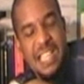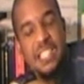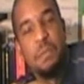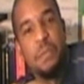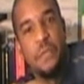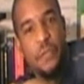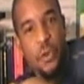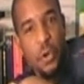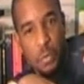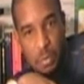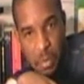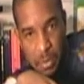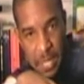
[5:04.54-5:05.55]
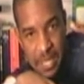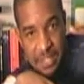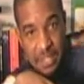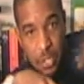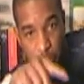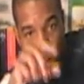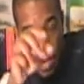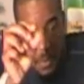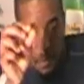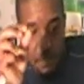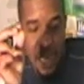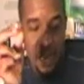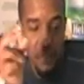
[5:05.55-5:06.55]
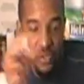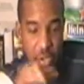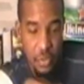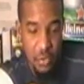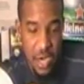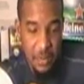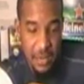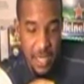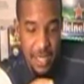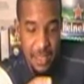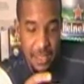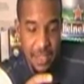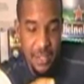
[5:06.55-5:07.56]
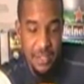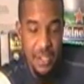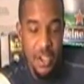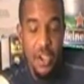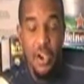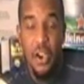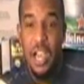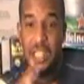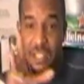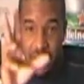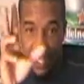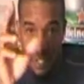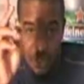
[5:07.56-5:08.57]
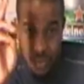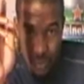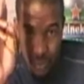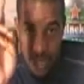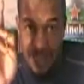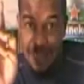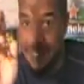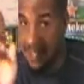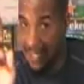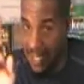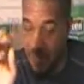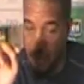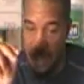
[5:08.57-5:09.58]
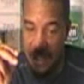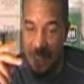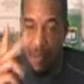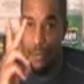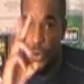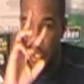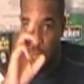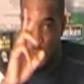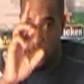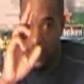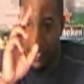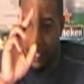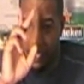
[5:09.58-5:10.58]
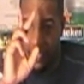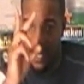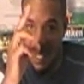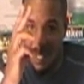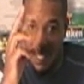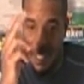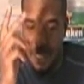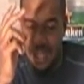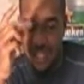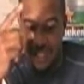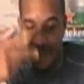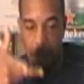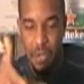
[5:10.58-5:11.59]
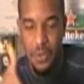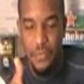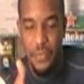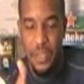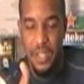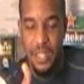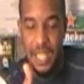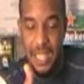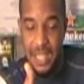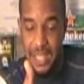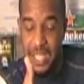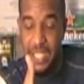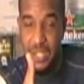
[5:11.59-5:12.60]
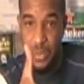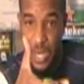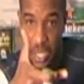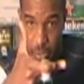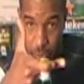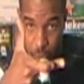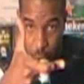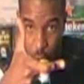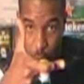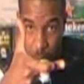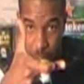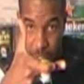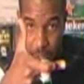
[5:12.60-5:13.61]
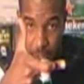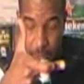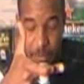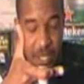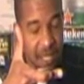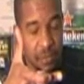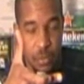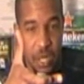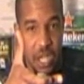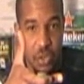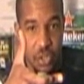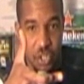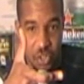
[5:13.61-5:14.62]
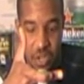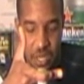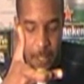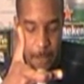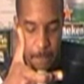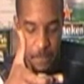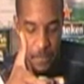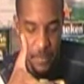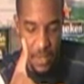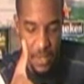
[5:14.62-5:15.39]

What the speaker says: That's the preferred place to grab the bottle. You can grab it like this, or I tend to do like a cigarette type motion with my index and middle finger like this when I go to open it, when I go to drink it,